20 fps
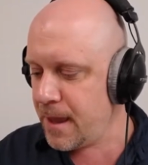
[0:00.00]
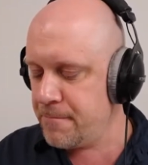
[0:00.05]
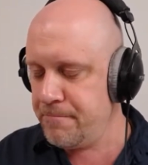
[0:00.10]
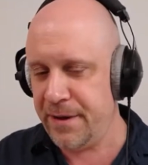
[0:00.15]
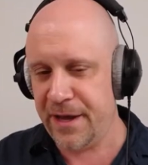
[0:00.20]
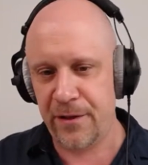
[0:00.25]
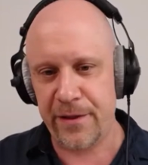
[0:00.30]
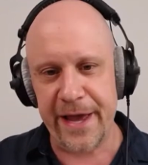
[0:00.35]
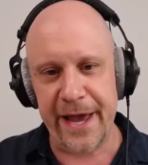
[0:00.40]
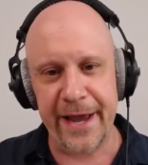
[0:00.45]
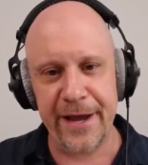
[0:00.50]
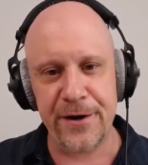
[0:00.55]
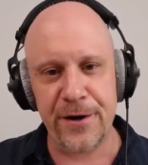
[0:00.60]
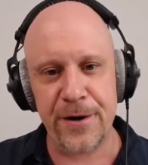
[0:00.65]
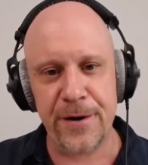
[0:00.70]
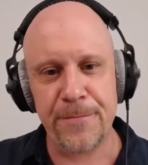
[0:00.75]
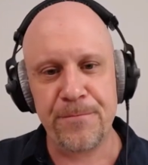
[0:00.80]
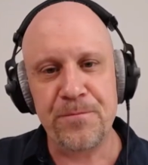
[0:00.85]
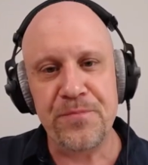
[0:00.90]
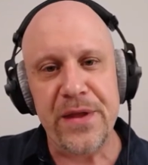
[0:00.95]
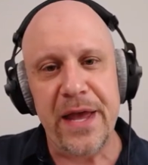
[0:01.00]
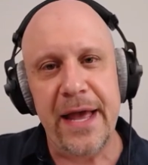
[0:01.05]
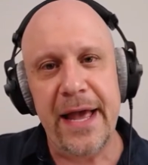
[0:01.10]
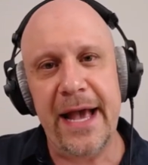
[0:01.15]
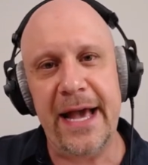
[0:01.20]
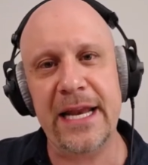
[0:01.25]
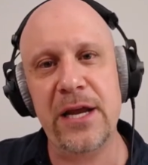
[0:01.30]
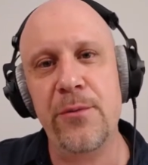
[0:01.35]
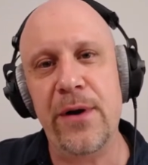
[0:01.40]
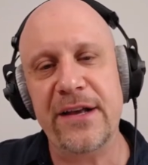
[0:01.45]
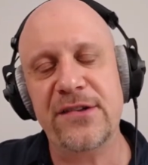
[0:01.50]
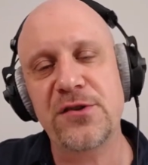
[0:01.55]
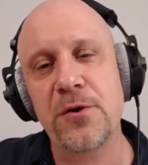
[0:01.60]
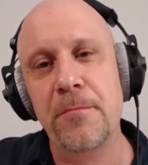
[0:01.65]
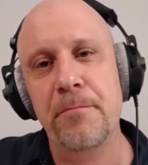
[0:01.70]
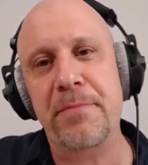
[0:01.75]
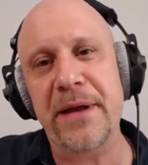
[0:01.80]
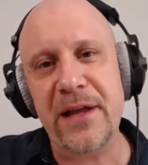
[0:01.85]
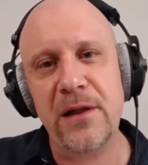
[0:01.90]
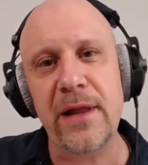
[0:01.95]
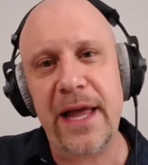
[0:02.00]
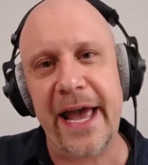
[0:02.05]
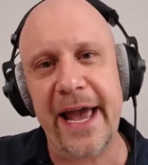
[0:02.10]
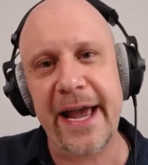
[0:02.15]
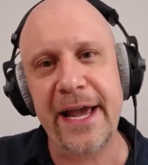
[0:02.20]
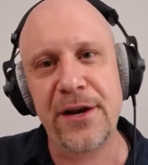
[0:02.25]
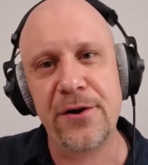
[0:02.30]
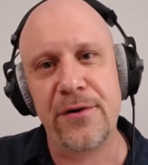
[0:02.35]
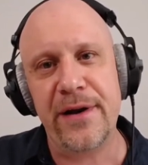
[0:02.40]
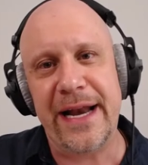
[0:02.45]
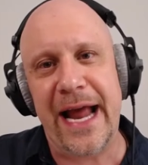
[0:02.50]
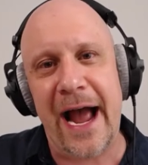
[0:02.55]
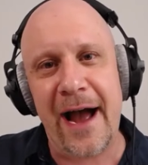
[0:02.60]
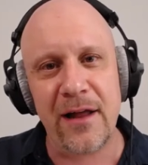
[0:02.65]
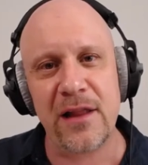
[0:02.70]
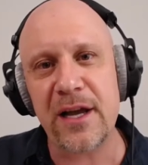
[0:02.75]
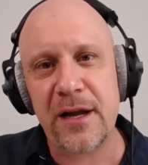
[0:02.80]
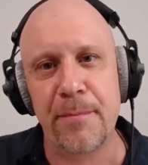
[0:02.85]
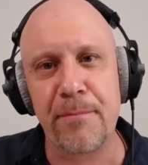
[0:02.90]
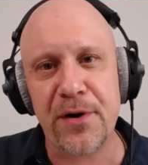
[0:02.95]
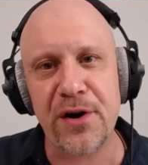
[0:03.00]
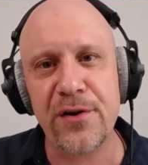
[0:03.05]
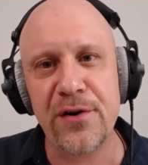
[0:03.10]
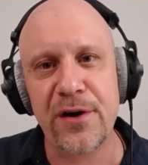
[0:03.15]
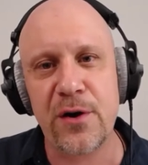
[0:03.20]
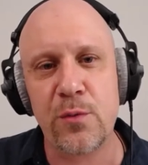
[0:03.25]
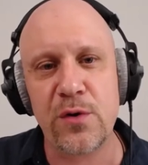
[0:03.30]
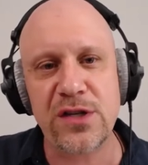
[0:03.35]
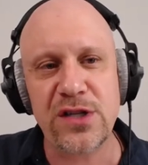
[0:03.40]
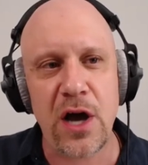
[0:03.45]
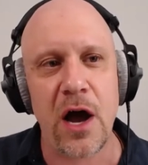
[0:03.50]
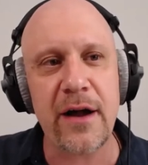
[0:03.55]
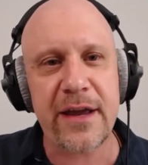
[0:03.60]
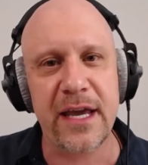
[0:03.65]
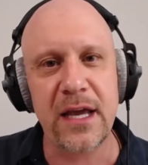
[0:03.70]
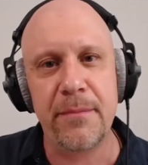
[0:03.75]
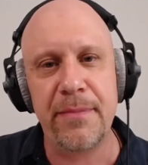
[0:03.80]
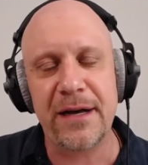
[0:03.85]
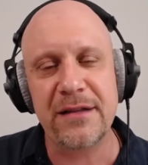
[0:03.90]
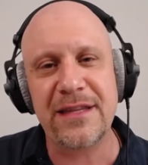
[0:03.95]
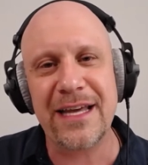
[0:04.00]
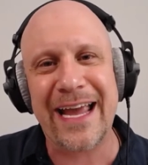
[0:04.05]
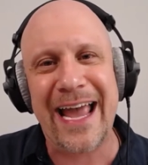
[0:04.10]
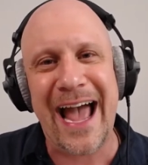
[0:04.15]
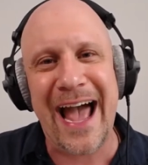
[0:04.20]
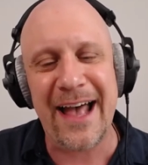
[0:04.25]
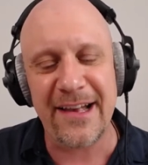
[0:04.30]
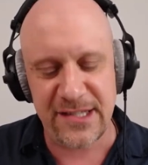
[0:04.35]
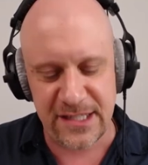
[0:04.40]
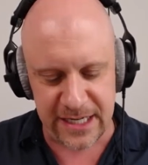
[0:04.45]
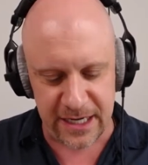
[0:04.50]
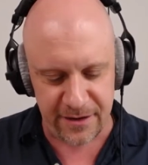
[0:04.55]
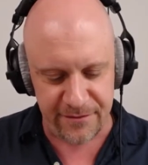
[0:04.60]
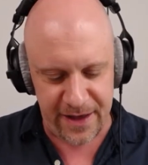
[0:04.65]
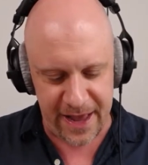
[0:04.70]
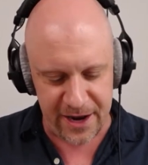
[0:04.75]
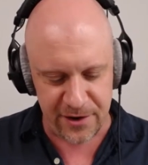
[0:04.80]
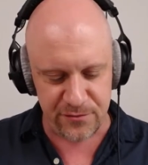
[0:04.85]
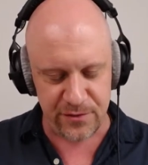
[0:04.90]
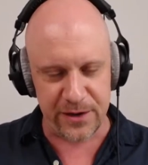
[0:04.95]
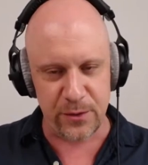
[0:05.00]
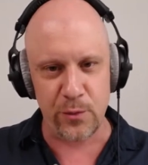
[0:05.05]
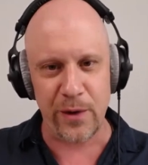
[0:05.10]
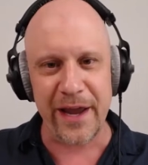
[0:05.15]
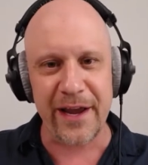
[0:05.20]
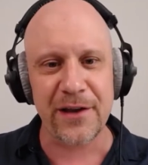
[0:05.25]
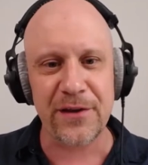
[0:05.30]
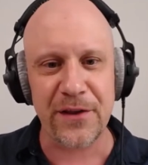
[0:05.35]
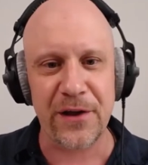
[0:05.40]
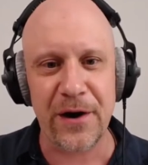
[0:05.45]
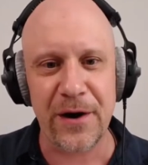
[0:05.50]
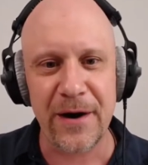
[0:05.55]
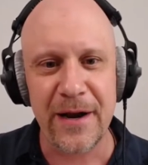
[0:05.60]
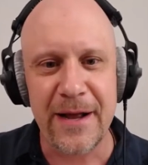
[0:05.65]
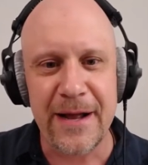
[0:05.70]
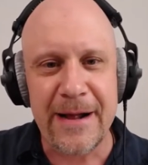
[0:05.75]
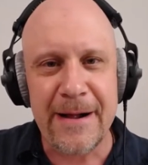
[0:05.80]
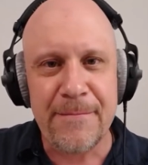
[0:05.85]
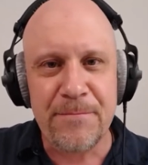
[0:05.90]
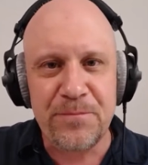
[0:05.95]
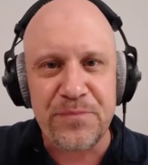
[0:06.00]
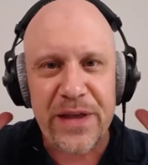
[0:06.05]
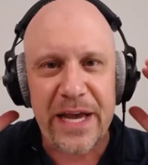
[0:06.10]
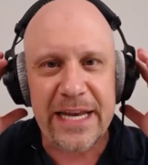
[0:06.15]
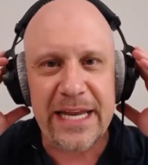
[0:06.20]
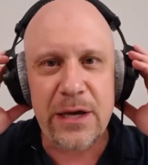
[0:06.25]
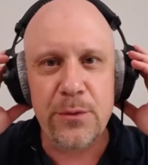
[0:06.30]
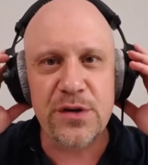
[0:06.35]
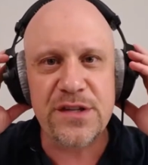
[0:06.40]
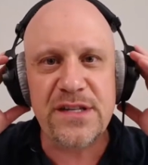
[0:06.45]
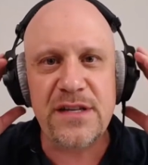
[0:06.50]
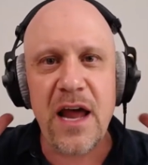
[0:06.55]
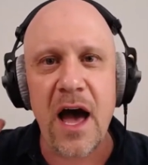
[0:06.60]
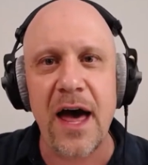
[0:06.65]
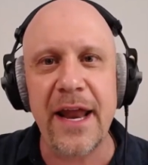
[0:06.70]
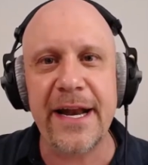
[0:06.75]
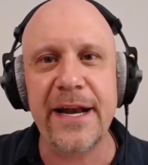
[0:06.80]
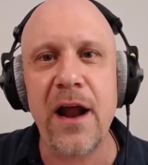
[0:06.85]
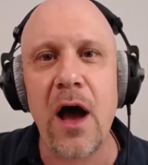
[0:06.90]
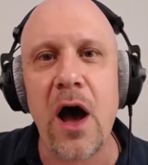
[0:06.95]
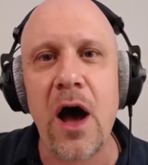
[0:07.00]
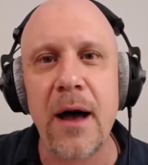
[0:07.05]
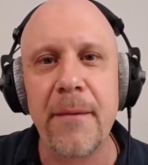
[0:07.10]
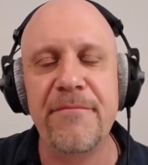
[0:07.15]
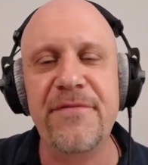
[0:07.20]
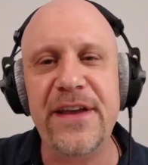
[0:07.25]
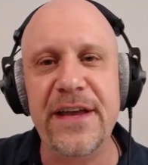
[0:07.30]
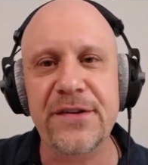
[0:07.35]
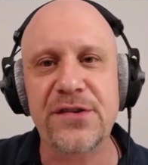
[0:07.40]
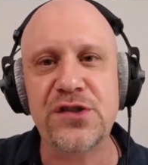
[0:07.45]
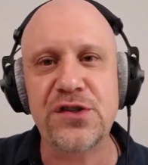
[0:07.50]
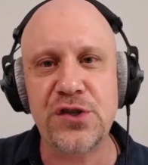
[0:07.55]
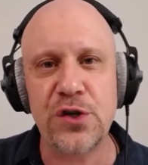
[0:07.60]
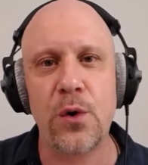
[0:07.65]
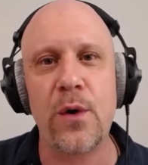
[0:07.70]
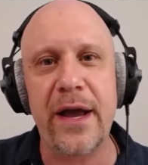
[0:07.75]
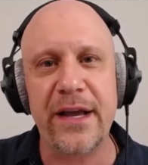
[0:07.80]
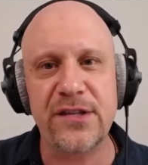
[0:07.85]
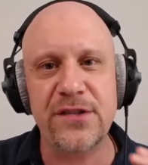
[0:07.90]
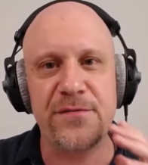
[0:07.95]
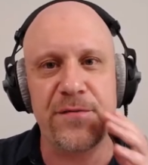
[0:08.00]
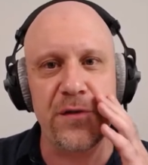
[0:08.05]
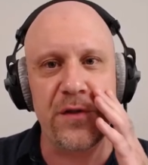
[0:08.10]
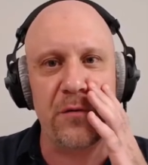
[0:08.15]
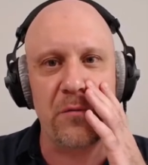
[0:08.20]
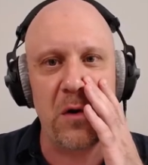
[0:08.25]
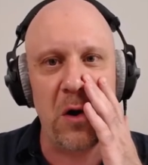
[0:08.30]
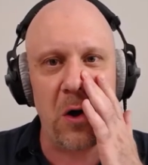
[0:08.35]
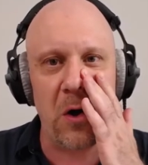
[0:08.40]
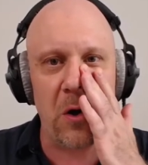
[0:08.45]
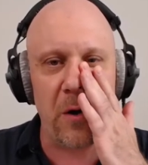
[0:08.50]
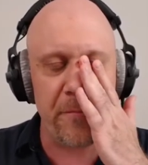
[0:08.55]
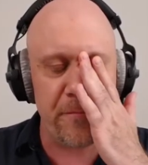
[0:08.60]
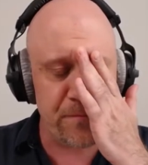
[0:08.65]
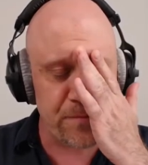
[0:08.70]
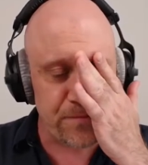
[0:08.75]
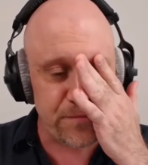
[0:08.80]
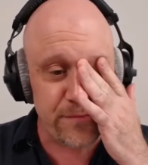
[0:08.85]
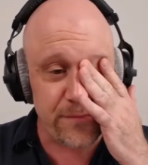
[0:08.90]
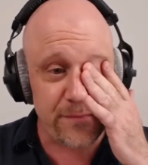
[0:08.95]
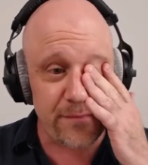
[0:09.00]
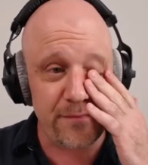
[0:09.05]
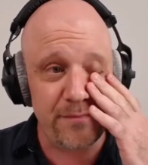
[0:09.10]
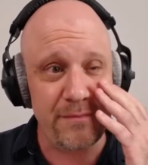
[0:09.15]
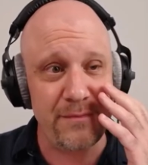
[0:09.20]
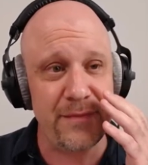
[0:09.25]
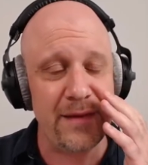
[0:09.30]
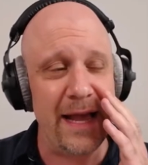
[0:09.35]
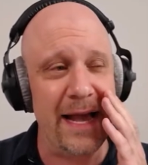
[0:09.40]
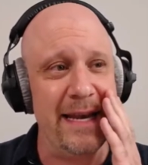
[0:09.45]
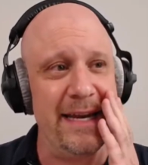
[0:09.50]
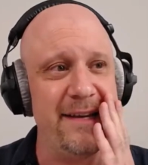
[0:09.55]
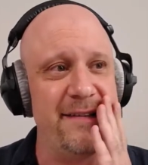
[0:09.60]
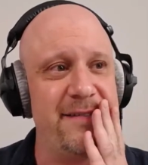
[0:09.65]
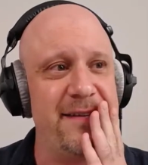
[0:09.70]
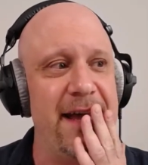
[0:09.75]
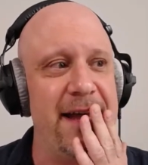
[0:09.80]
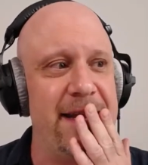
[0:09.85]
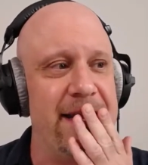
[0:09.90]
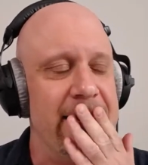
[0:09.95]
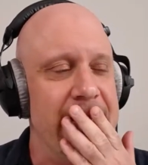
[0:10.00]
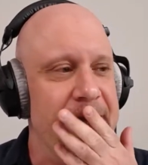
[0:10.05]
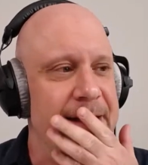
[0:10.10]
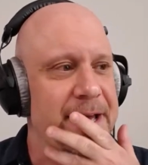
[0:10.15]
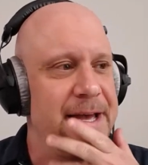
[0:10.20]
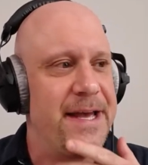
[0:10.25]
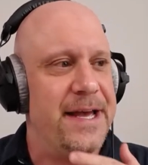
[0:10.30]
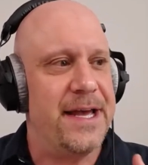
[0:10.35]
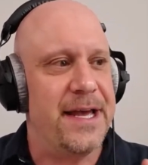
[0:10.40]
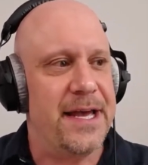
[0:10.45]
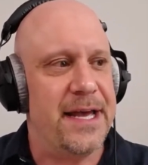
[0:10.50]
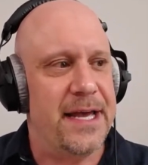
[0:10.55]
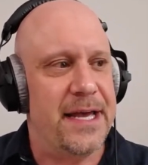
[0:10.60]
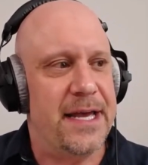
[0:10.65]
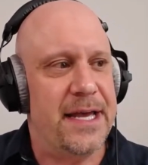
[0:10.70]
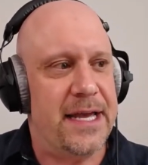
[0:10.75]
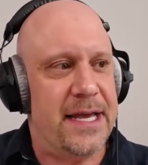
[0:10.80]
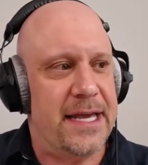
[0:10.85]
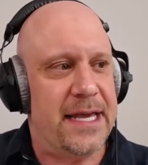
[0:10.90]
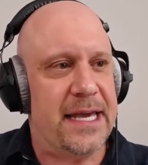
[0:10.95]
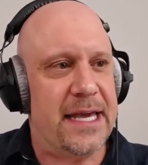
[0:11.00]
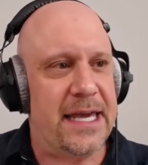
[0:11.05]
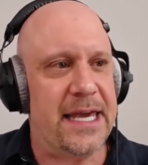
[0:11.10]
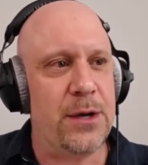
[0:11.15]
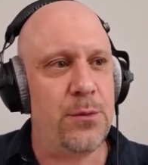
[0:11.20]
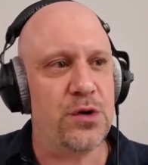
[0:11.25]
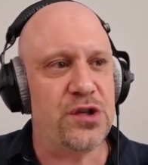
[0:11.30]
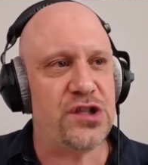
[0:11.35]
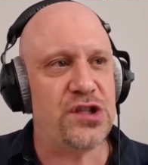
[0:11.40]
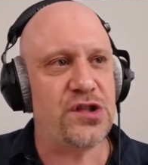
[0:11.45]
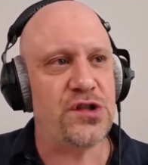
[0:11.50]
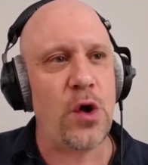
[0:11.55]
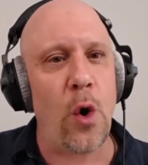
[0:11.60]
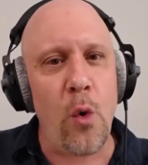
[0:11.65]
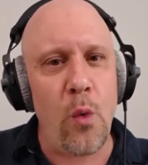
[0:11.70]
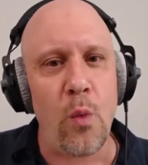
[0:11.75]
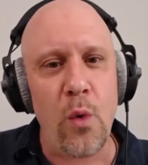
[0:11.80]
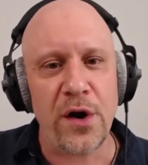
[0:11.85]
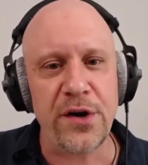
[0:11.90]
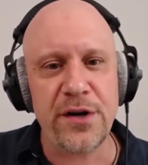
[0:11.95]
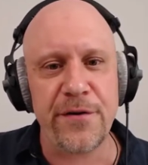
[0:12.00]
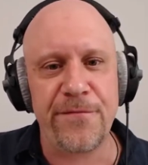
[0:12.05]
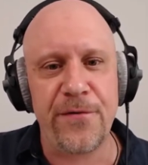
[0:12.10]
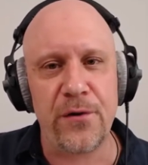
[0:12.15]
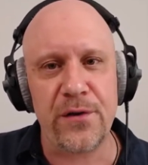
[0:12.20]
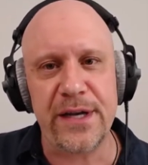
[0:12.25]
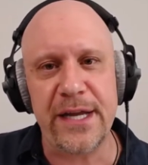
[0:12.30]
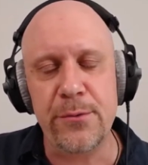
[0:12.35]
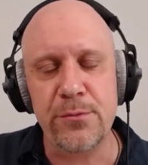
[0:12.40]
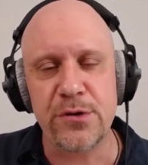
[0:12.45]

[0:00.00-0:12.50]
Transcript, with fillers: Bill Hader. Anyway, so Bill Hader and Alec Berg were talking about the casting of Henry Winkler, and he was not an obvious choice for the role. And he said he was so wonderful and he